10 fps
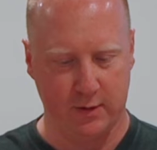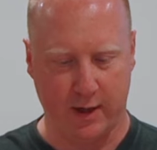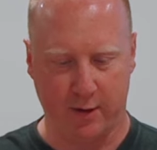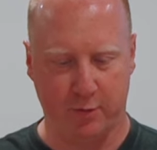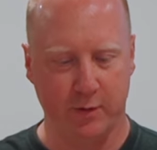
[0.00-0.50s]

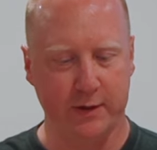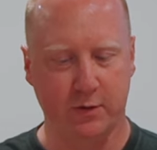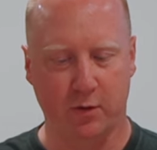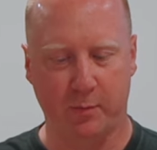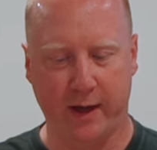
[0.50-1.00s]
Got 3
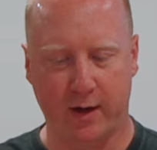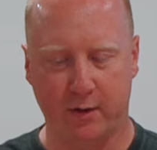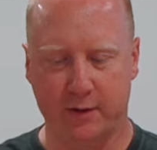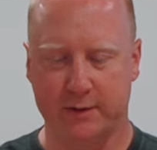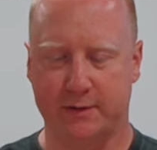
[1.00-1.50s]
total
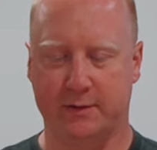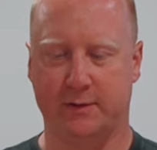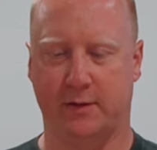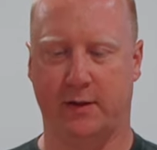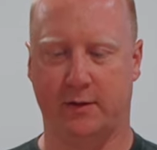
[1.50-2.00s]

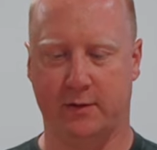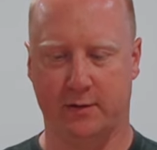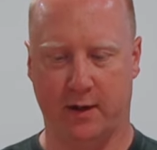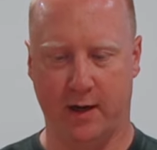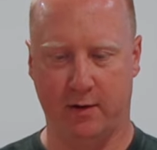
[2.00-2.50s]
batteries,
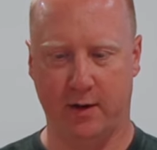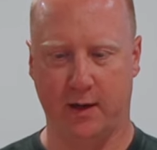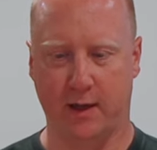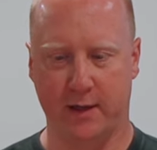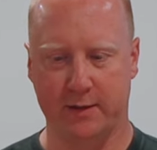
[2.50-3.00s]

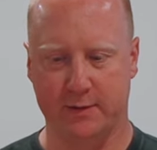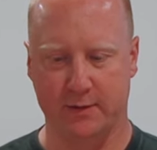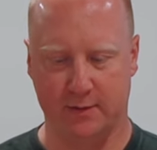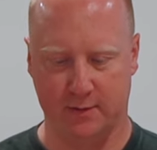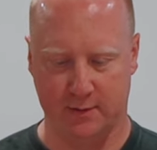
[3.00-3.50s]
carrying
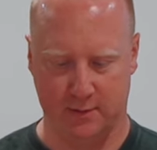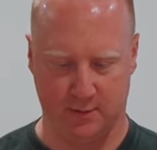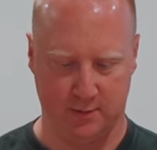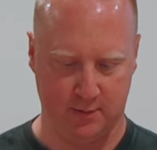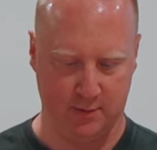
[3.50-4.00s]
case,
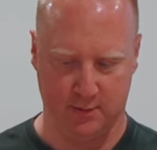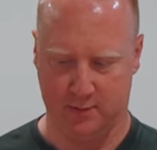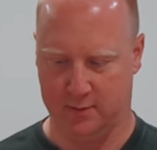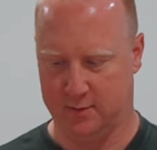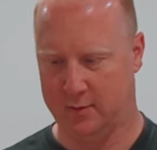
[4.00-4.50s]

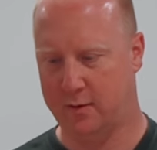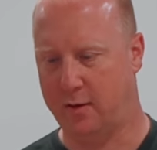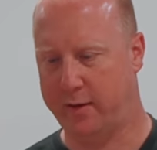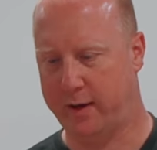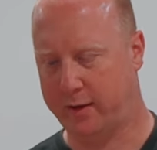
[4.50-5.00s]

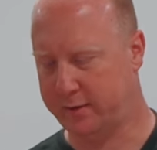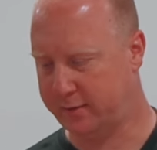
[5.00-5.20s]
all that good